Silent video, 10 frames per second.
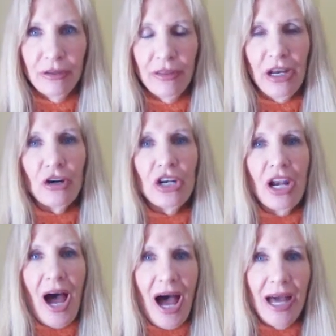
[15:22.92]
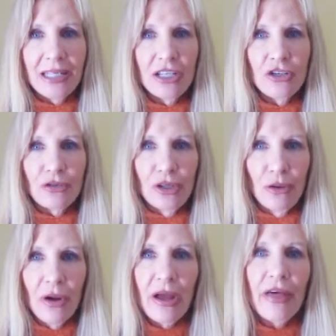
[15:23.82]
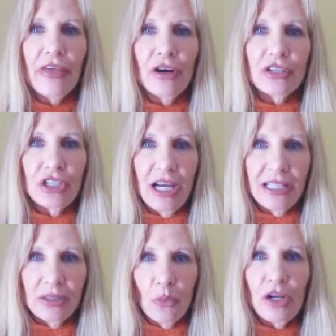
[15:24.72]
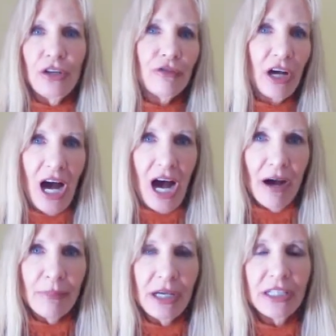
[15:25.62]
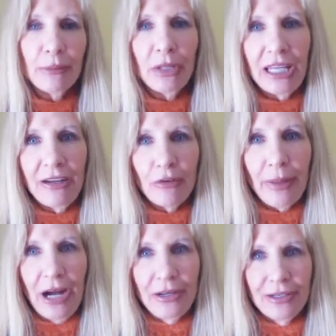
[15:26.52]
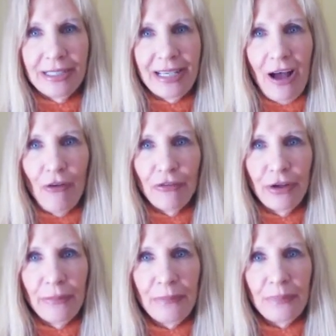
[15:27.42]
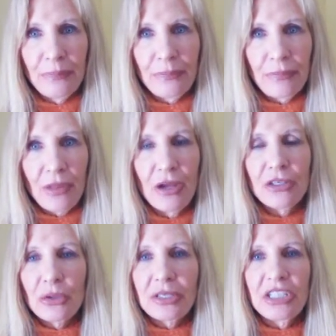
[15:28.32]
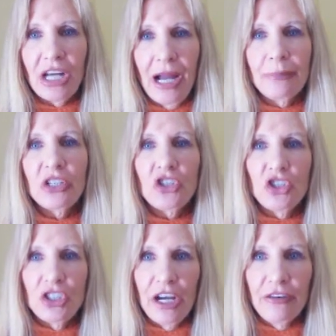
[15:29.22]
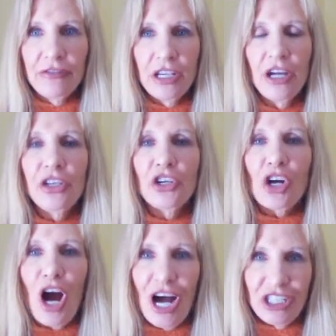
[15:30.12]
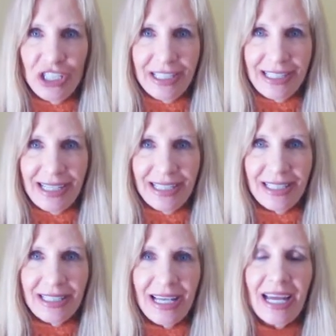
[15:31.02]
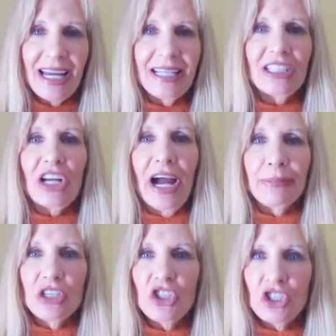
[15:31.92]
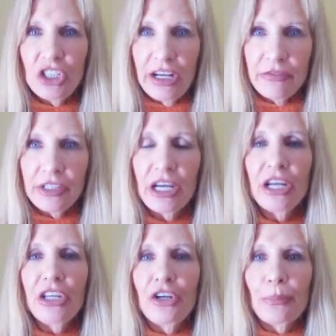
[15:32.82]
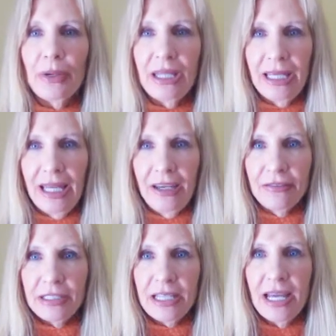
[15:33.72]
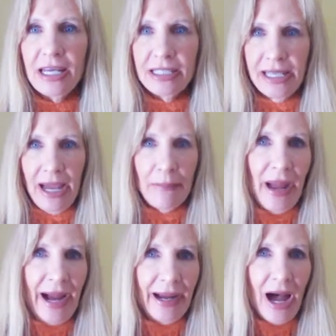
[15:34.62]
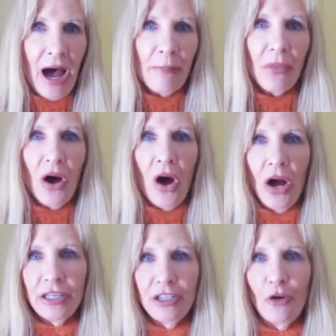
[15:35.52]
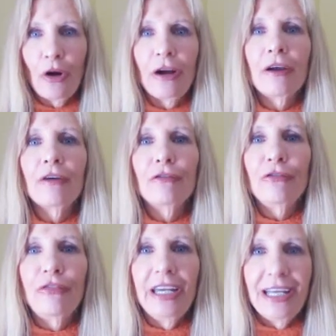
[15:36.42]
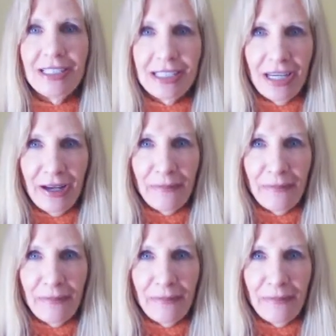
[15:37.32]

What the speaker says: They're not true. They're just what you've come to believe about yourself. So it's time to shift your consciousness. It's time to shift your beliefs to get back up on your feet